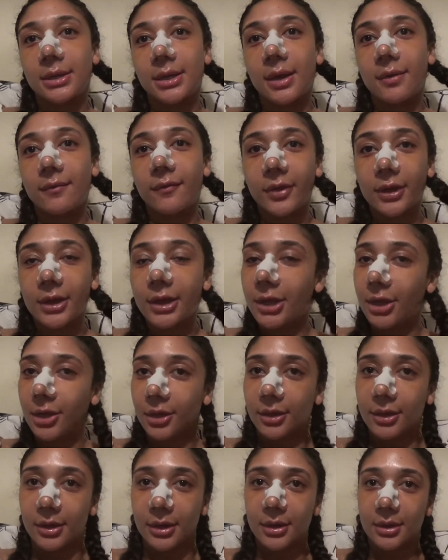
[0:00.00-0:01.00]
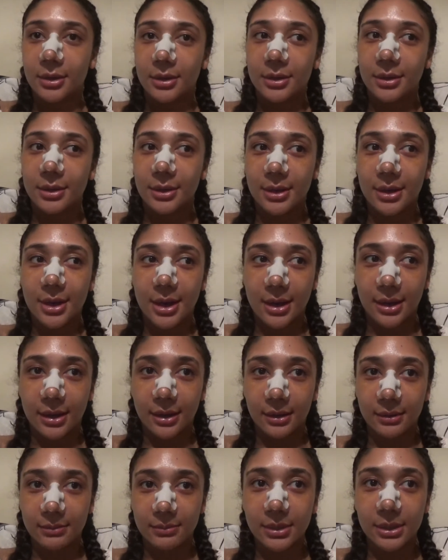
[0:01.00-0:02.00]
I'm feeling good.
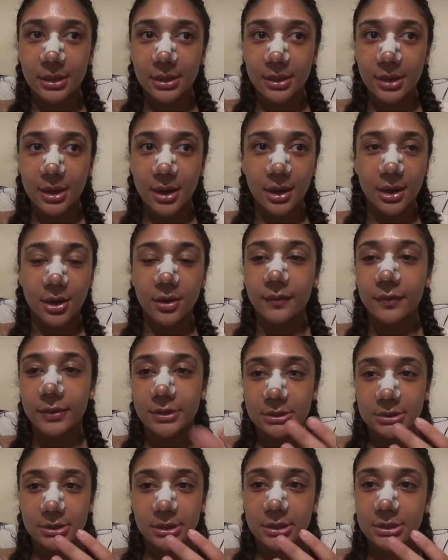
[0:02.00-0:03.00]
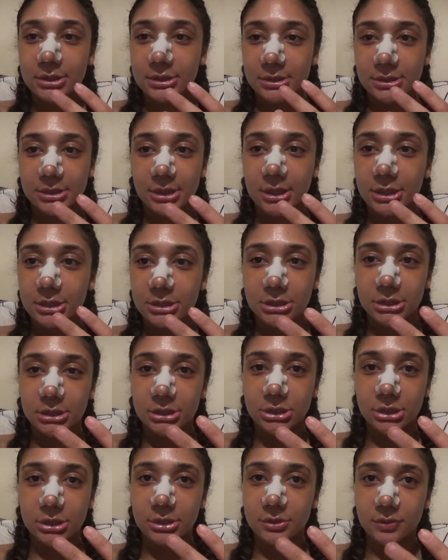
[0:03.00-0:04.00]
Um, obviously, just the
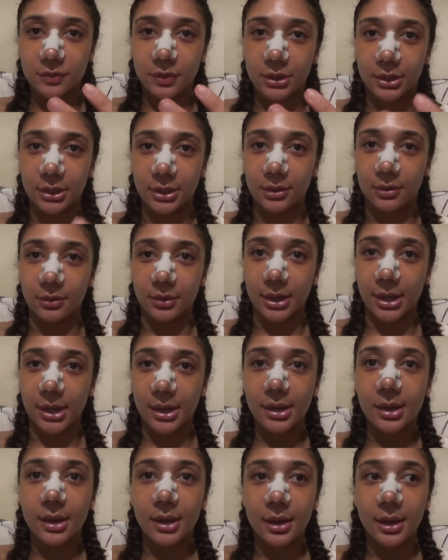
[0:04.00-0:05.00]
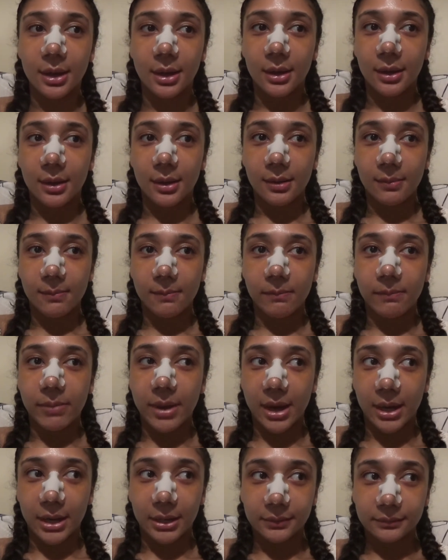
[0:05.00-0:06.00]
congestion is really annoying,
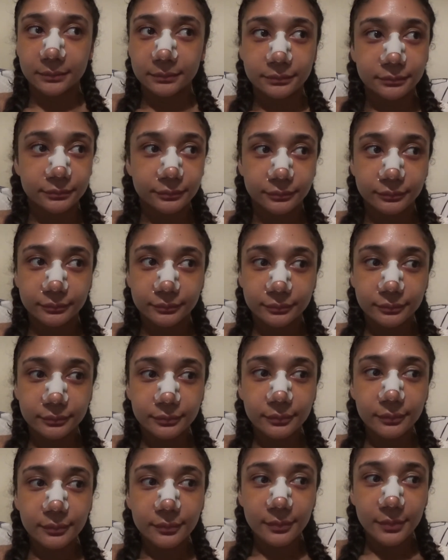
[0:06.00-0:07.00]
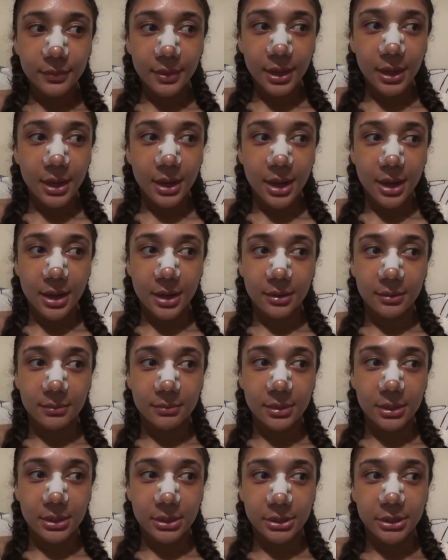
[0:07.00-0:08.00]
but
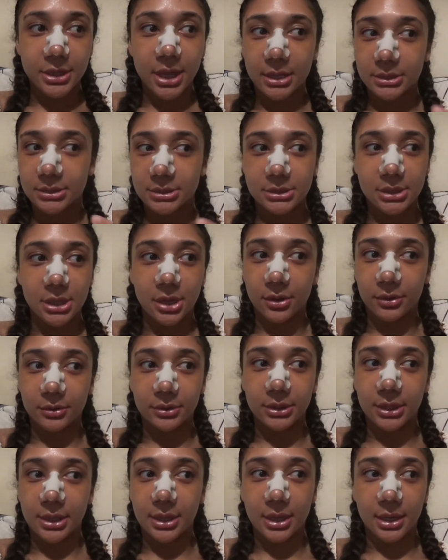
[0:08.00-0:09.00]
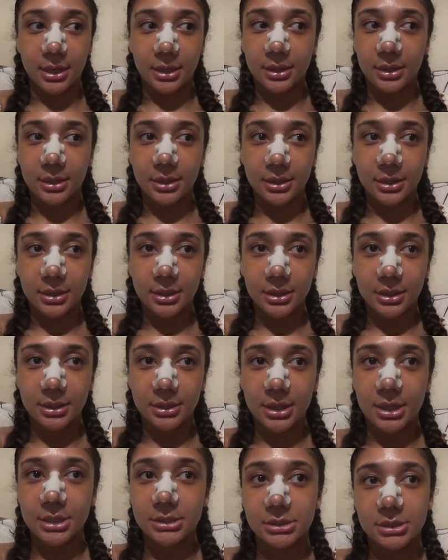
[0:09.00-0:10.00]
um, that's the only
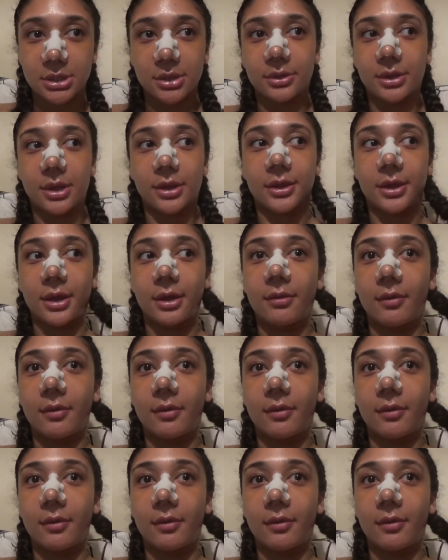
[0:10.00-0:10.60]
that's the only thing